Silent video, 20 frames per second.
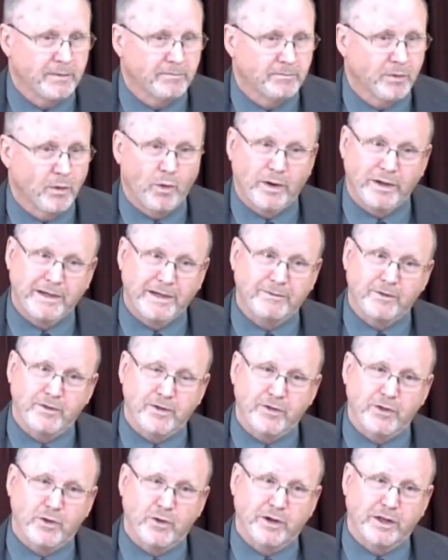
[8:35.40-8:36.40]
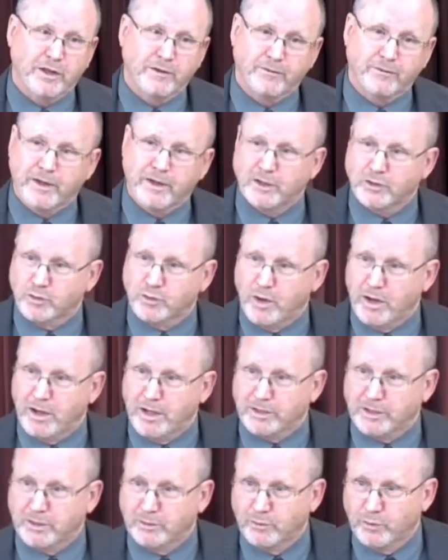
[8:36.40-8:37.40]
But whatever the thorn in the flesh
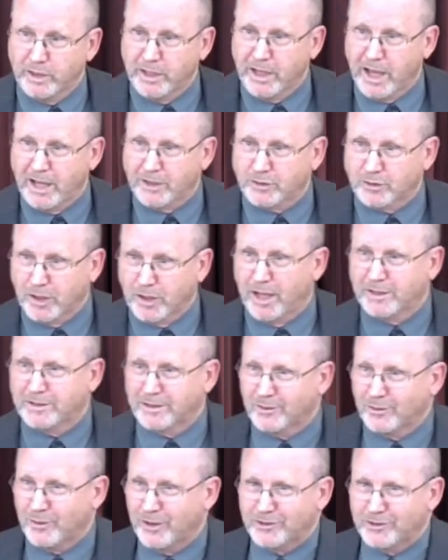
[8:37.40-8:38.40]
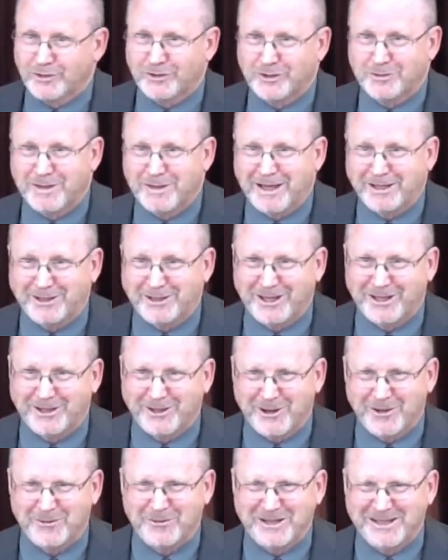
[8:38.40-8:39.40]
was, and we ask lots of questions about that,
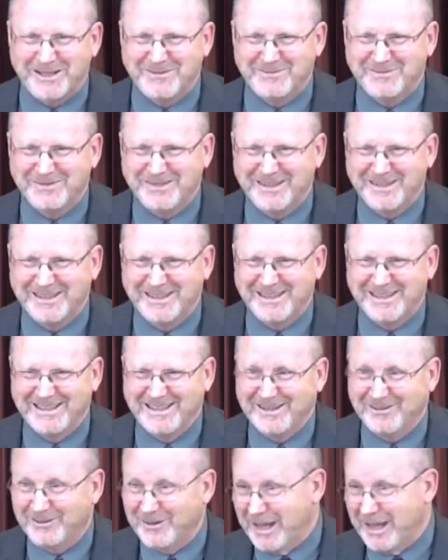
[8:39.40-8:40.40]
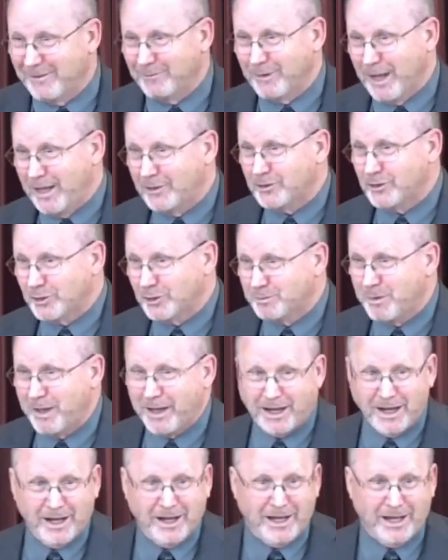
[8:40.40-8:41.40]
don't we? We have lots of
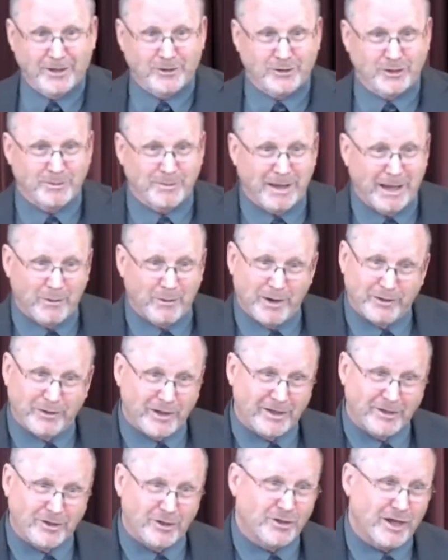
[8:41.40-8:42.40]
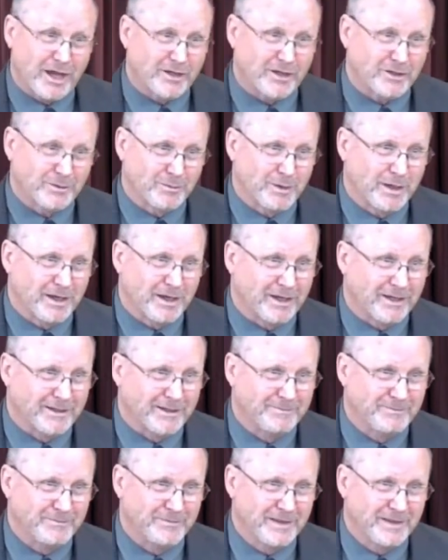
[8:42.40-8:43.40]
speculations about what that just has to be.
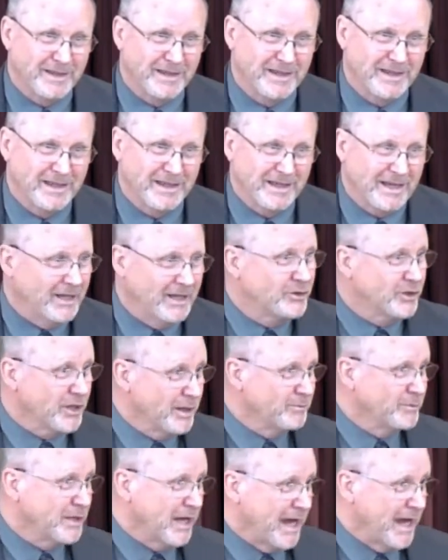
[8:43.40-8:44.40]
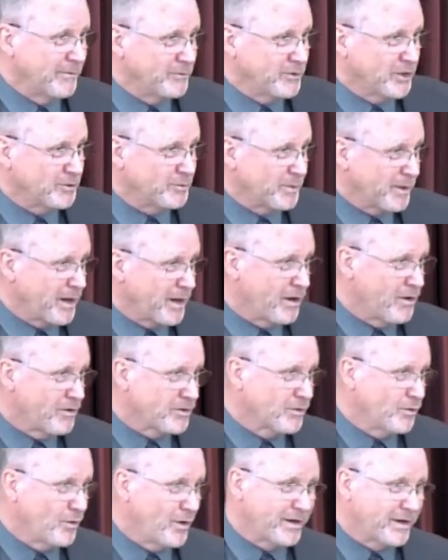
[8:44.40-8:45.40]
And sometimes it's because
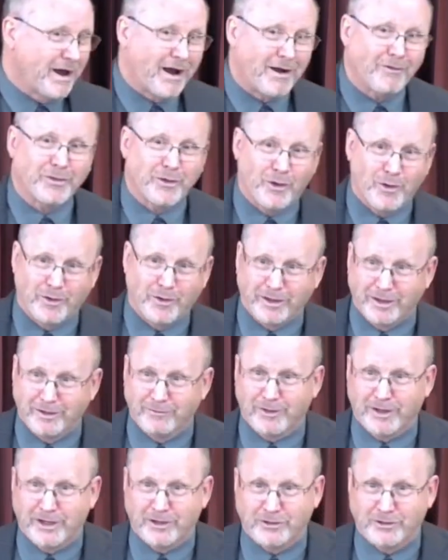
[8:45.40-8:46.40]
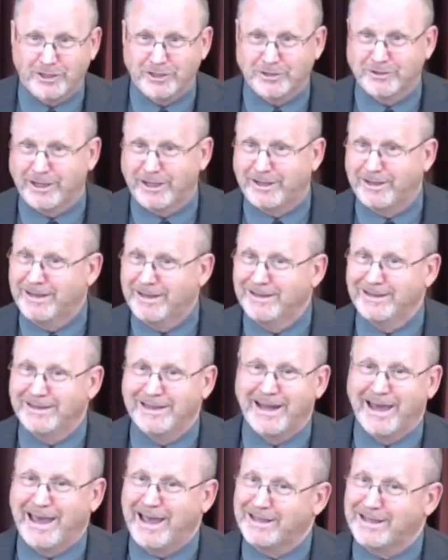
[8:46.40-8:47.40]
of what our thorn in the flesh is. Say,
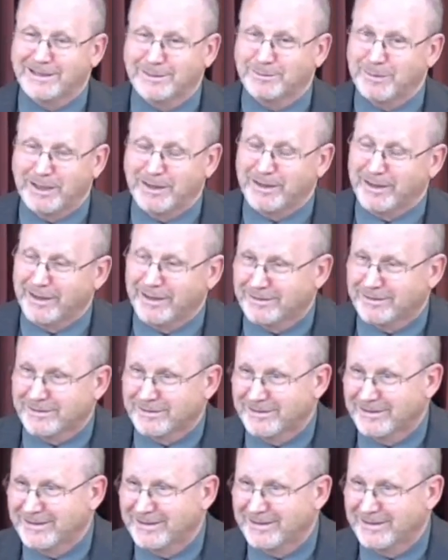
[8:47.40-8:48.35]
it has to be this.